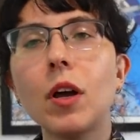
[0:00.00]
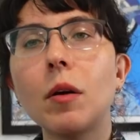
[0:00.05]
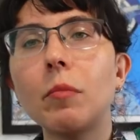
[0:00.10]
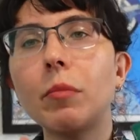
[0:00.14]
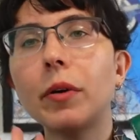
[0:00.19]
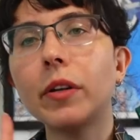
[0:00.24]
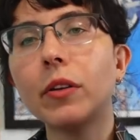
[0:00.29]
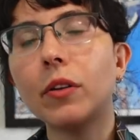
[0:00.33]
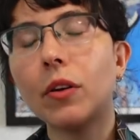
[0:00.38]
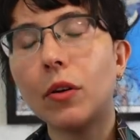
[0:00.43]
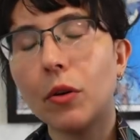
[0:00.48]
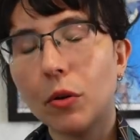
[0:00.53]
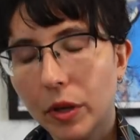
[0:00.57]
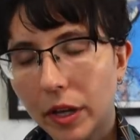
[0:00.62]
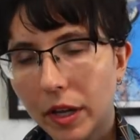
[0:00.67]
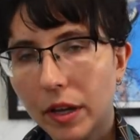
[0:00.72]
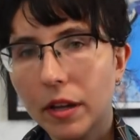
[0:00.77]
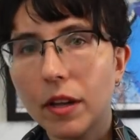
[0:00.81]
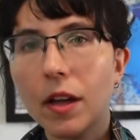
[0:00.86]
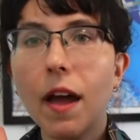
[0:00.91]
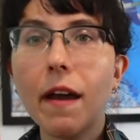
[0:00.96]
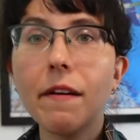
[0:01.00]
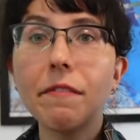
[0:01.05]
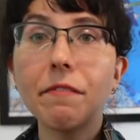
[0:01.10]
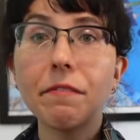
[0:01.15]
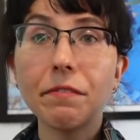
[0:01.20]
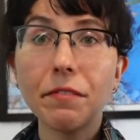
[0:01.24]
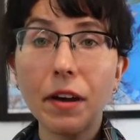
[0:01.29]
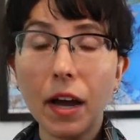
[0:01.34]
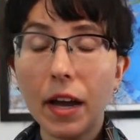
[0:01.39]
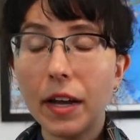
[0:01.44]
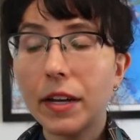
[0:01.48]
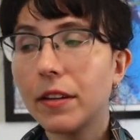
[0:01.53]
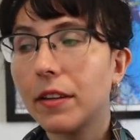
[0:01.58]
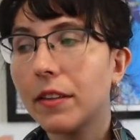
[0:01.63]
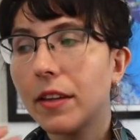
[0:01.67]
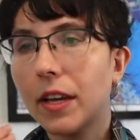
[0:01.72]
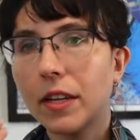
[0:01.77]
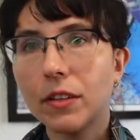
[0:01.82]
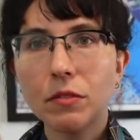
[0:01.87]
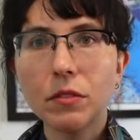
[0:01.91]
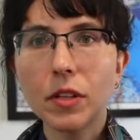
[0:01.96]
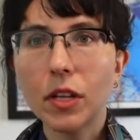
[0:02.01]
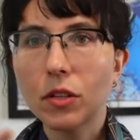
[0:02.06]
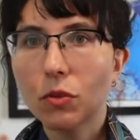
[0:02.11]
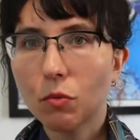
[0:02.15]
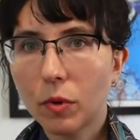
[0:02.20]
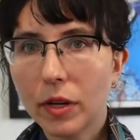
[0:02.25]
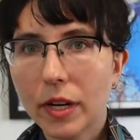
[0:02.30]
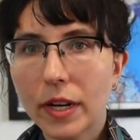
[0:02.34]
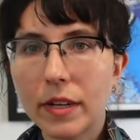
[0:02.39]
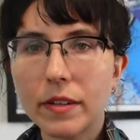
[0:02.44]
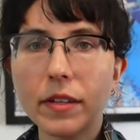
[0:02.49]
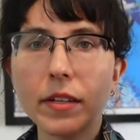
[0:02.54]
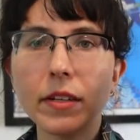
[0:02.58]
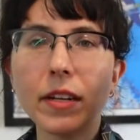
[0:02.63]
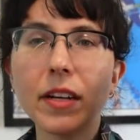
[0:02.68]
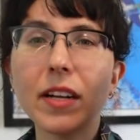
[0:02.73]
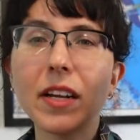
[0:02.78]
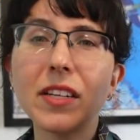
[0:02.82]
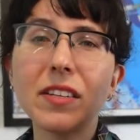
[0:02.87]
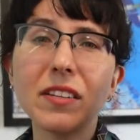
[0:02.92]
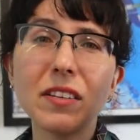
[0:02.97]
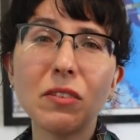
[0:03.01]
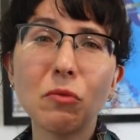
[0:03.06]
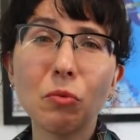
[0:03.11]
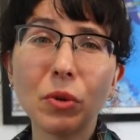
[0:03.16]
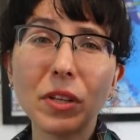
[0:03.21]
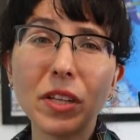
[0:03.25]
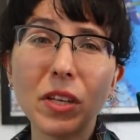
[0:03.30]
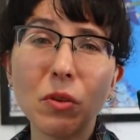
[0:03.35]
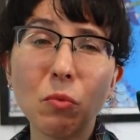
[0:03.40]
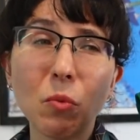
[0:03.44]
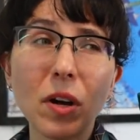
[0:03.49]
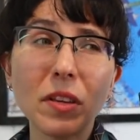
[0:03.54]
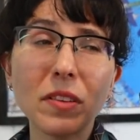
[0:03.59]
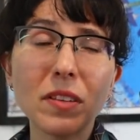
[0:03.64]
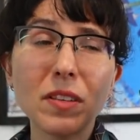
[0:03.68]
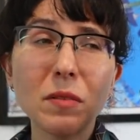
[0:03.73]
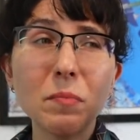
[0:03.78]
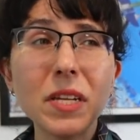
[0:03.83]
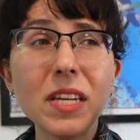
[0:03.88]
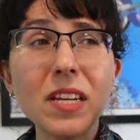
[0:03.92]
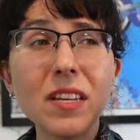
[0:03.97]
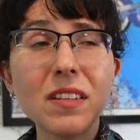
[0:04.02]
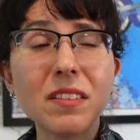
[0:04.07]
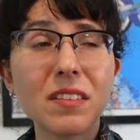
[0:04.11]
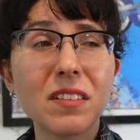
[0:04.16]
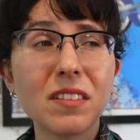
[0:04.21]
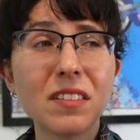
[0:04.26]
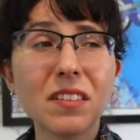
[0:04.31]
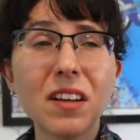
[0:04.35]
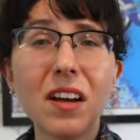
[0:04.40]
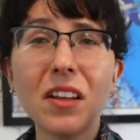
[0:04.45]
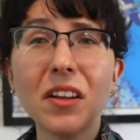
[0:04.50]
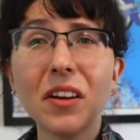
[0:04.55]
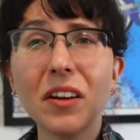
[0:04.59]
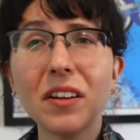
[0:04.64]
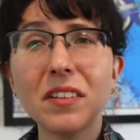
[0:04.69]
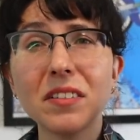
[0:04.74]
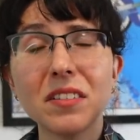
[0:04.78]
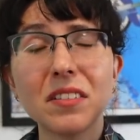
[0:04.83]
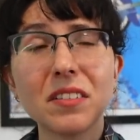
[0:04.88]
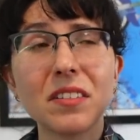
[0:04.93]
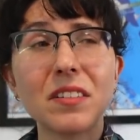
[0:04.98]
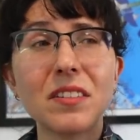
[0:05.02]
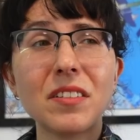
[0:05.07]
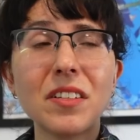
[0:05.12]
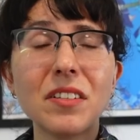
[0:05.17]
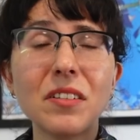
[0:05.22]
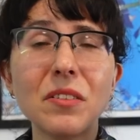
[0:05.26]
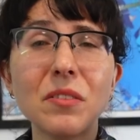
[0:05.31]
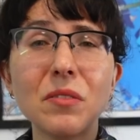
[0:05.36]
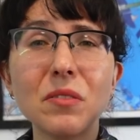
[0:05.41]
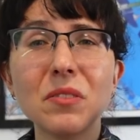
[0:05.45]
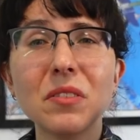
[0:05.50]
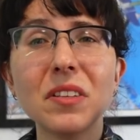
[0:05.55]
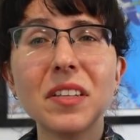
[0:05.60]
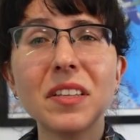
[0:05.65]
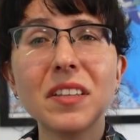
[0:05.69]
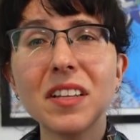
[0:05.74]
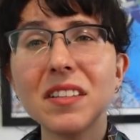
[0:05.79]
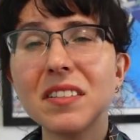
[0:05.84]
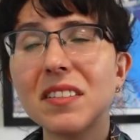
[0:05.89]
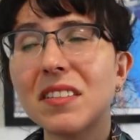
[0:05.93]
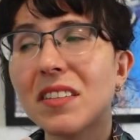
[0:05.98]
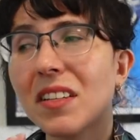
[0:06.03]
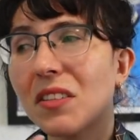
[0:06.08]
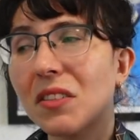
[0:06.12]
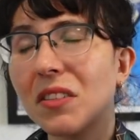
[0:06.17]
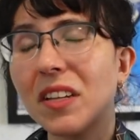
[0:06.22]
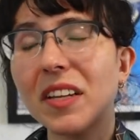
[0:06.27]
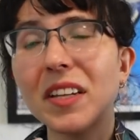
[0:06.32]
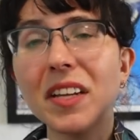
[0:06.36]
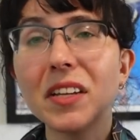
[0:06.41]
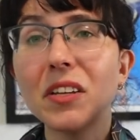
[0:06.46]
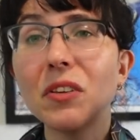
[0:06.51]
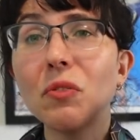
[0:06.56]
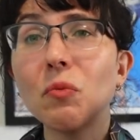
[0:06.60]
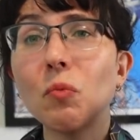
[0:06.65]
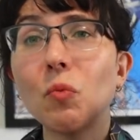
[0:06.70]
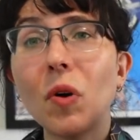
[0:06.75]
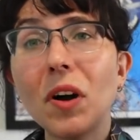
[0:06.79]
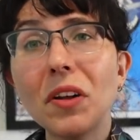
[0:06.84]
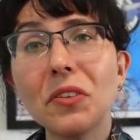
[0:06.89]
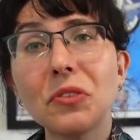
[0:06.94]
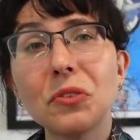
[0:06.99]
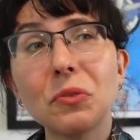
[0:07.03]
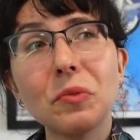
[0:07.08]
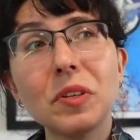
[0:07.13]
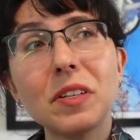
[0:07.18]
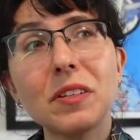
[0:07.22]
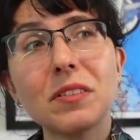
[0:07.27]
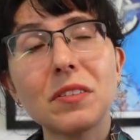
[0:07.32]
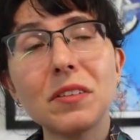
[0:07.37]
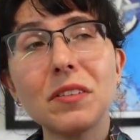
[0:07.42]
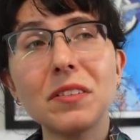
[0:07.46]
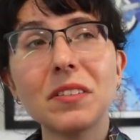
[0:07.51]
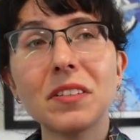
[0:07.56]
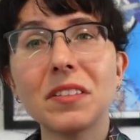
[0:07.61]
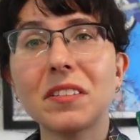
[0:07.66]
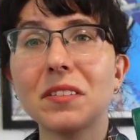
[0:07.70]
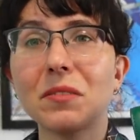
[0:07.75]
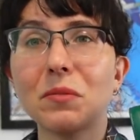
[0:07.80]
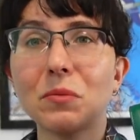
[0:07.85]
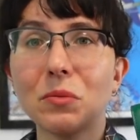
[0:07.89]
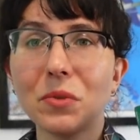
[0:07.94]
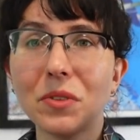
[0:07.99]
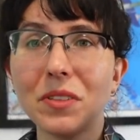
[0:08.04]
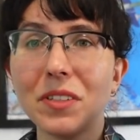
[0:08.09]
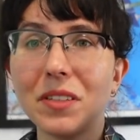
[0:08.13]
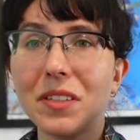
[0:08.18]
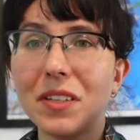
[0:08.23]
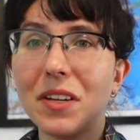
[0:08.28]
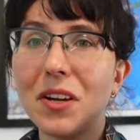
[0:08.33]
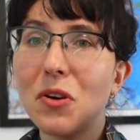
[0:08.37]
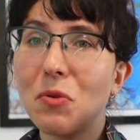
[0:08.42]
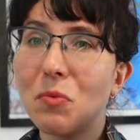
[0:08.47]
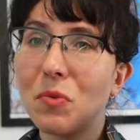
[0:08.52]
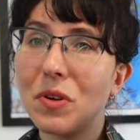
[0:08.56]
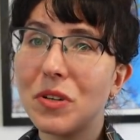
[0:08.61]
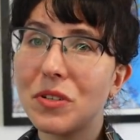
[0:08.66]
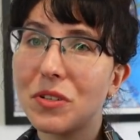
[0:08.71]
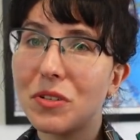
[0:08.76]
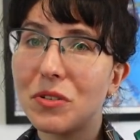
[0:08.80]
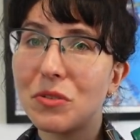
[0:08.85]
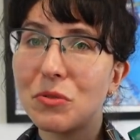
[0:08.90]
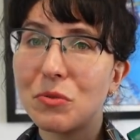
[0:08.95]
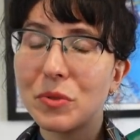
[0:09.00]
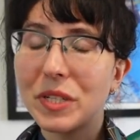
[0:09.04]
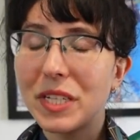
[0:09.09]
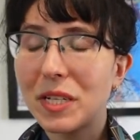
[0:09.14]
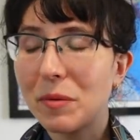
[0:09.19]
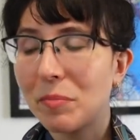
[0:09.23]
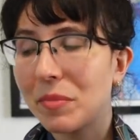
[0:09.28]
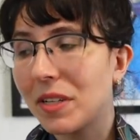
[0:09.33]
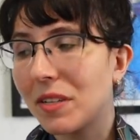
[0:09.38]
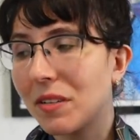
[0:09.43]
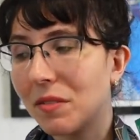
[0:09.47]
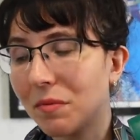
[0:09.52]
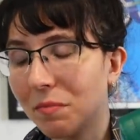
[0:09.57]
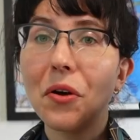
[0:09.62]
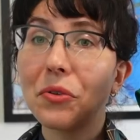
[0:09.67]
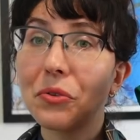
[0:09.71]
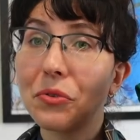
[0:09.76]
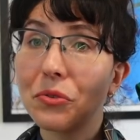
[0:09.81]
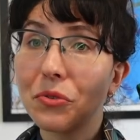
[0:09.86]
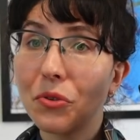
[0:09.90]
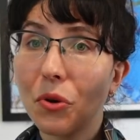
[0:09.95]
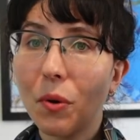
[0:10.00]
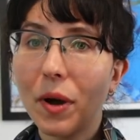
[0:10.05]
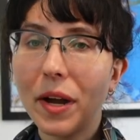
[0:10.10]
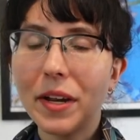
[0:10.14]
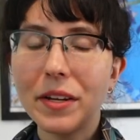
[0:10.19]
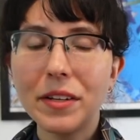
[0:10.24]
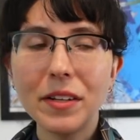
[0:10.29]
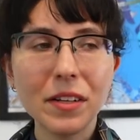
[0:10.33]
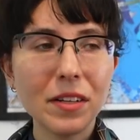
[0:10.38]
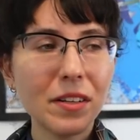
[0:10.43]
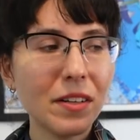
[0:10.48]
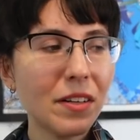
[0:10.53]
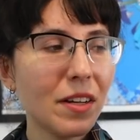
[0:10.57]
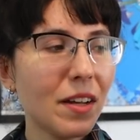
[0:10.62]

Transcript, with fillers: But okay, fine. That that's what I did, and I did really want this piece and this color. It's discontinued, so like that's that's like I didn't want to return it. I really wanted to keep it, so I did.